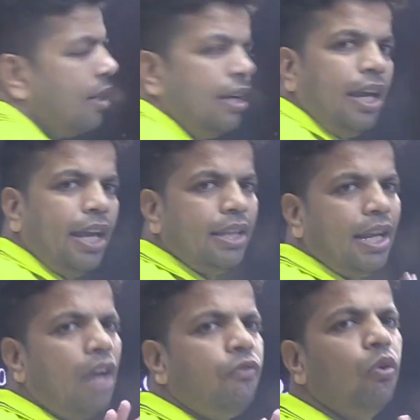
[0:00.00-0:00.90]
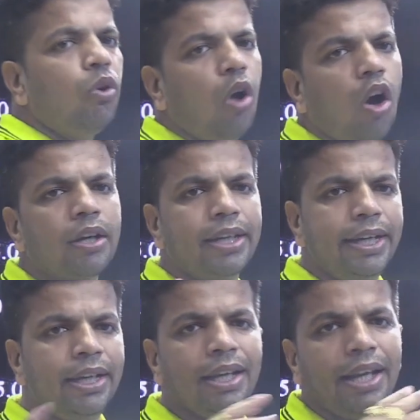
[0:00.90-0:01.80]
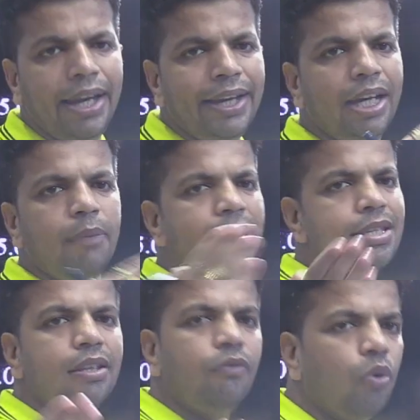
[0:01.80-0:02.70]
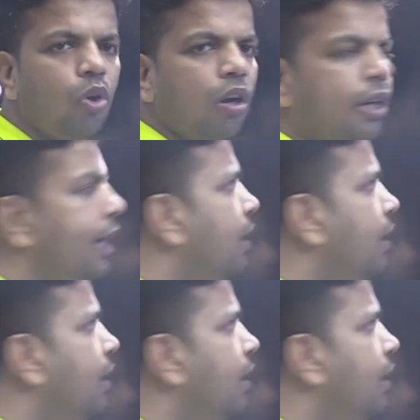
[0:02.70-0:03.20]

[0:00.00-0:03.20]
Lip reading: and there are 4 octet, 88 bits in the 4 octet.